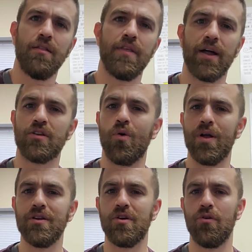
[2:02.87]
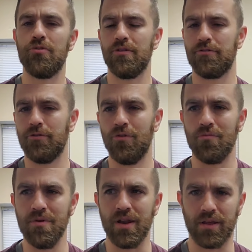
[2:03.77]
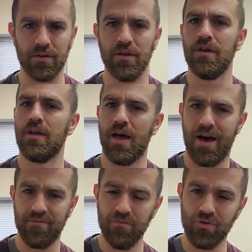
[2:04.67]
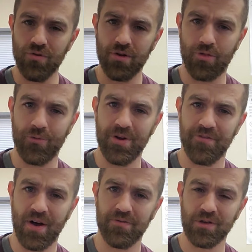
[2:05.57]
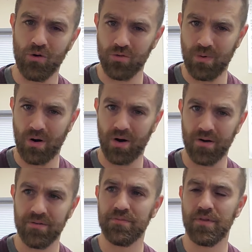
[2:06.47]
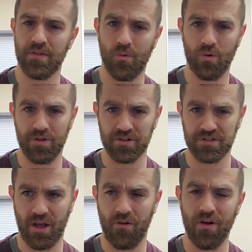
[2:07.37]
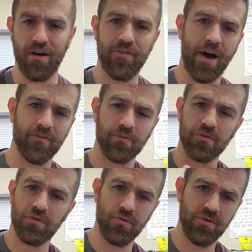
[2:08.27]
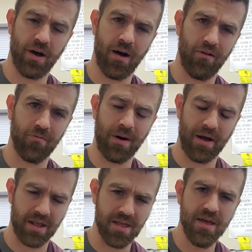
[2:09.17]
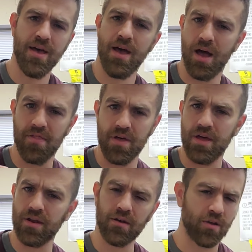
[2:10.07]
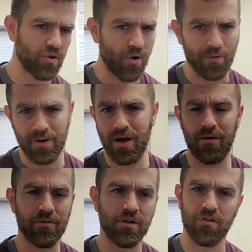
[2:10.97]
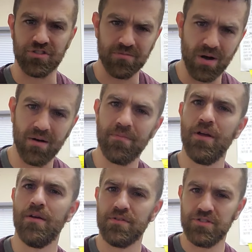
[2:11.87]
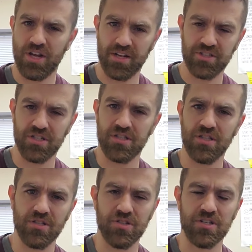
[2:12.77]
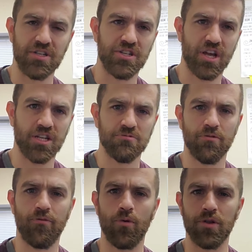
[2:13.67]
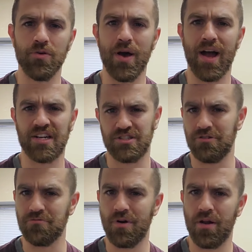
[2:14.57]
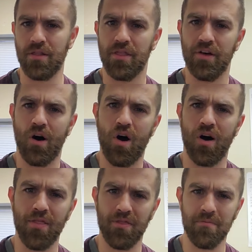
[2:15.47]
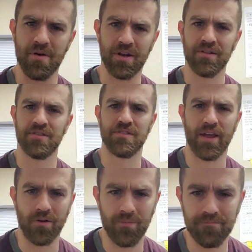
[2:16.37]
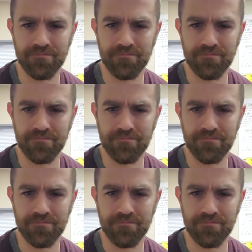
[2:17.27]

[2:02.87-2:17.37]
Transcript: that go ahead and go through a full minute. Have them do their 3 to 5 toe to bar or their scale of, have them do the hollow body, and then go around, coach them up, change anything you need to change before you actually run the on the minute cycle.